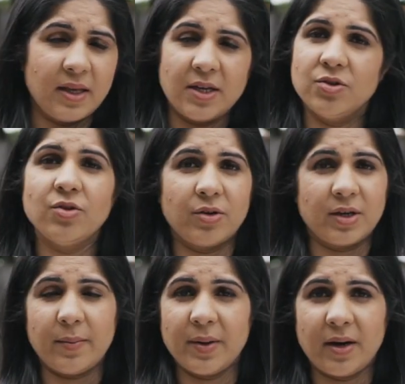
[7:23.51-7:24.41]
They do not
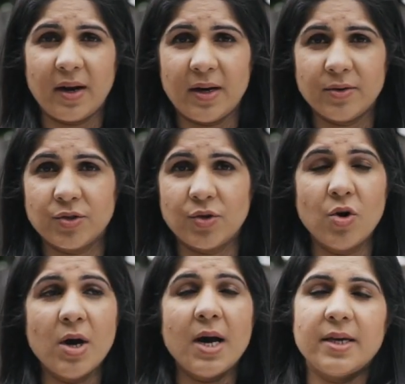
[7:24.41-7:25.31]
come in our house. So
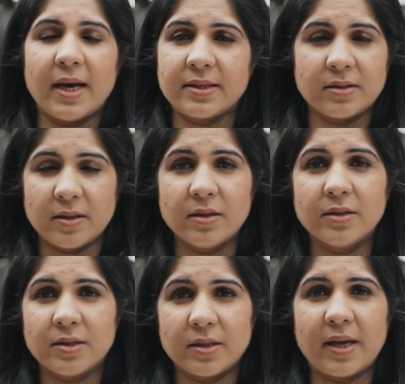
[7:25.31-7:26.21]
he hasn't
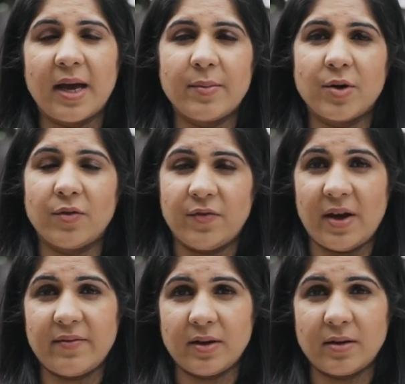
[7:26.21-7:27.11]
learned the habit of
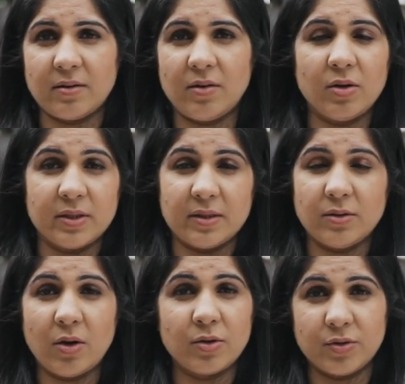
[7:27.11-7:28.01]
having
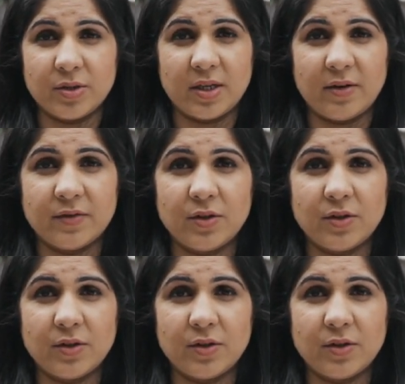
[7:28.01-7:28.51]
all those stuff.